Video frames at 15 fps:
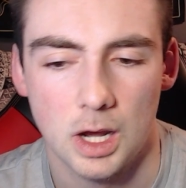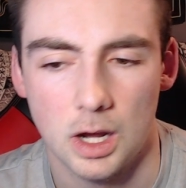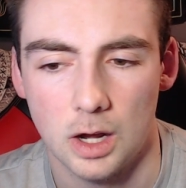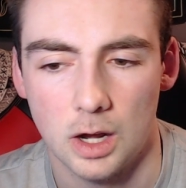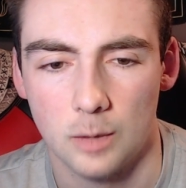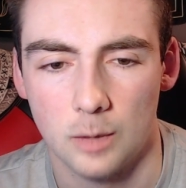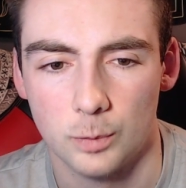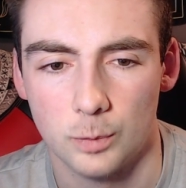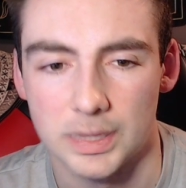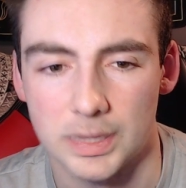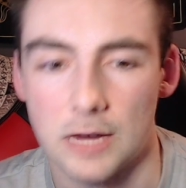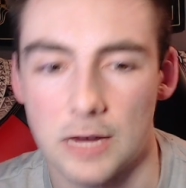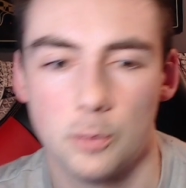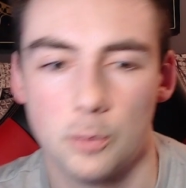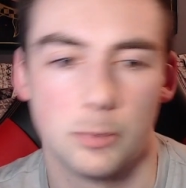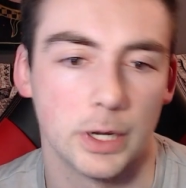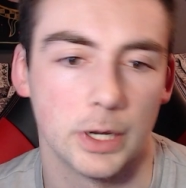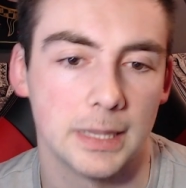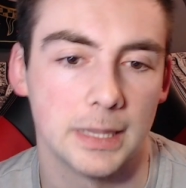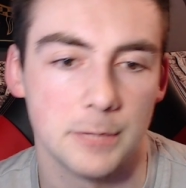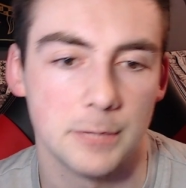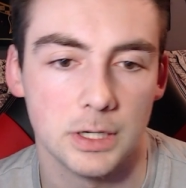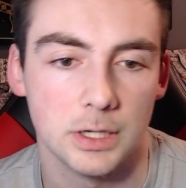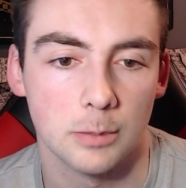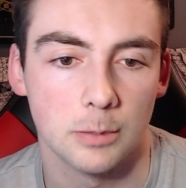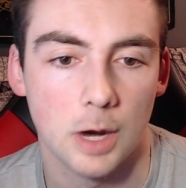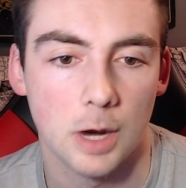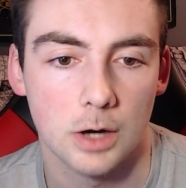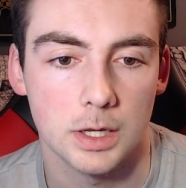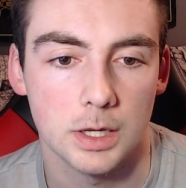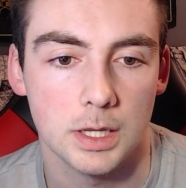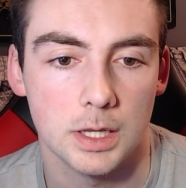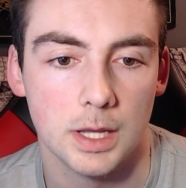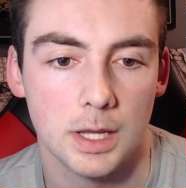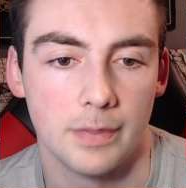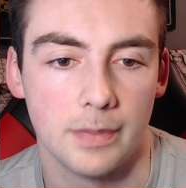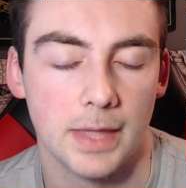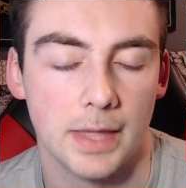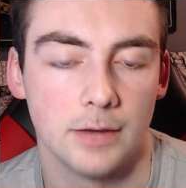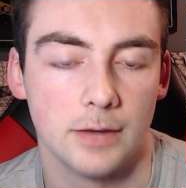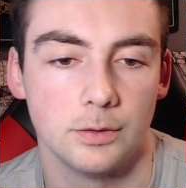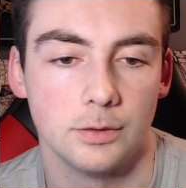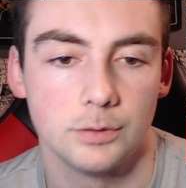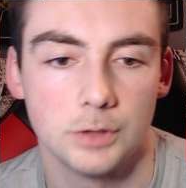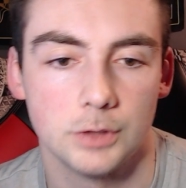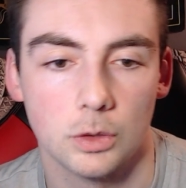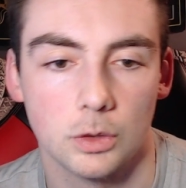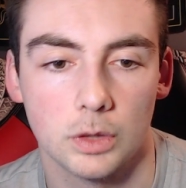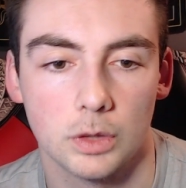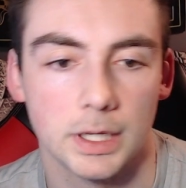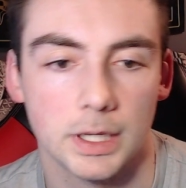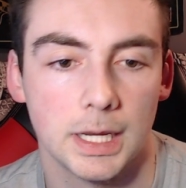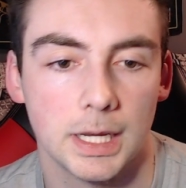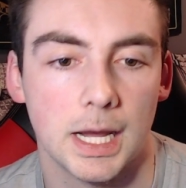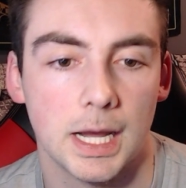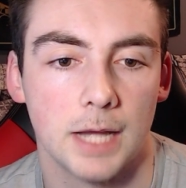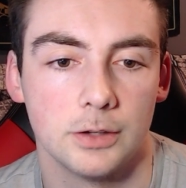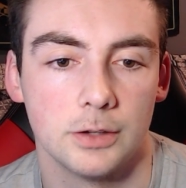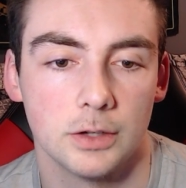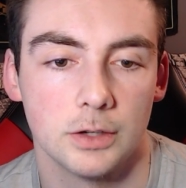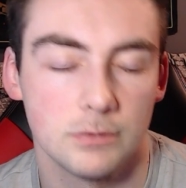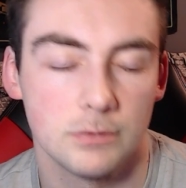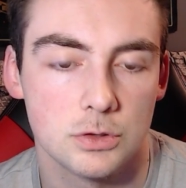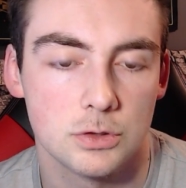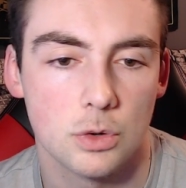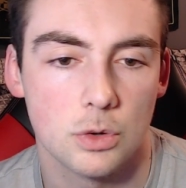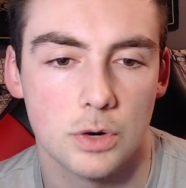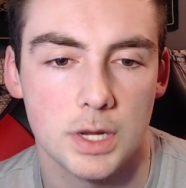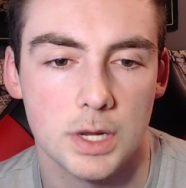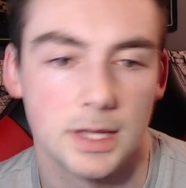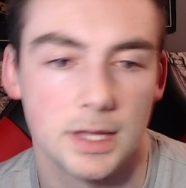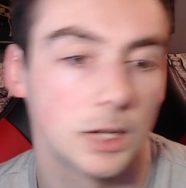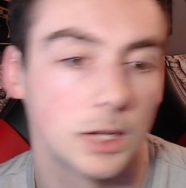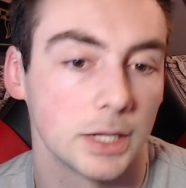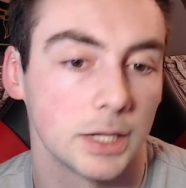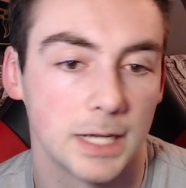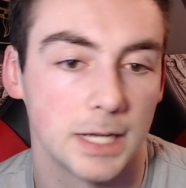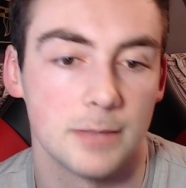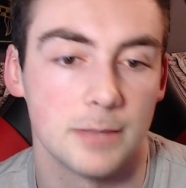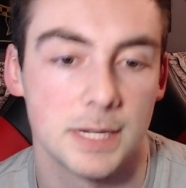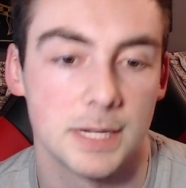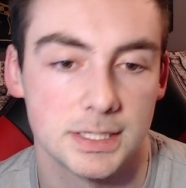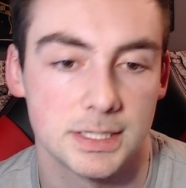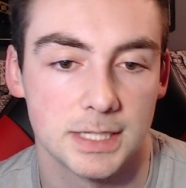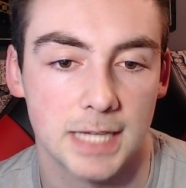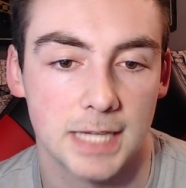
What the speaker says: without bringing them into your party and then clicking on your inventory and then clicking on the medicine again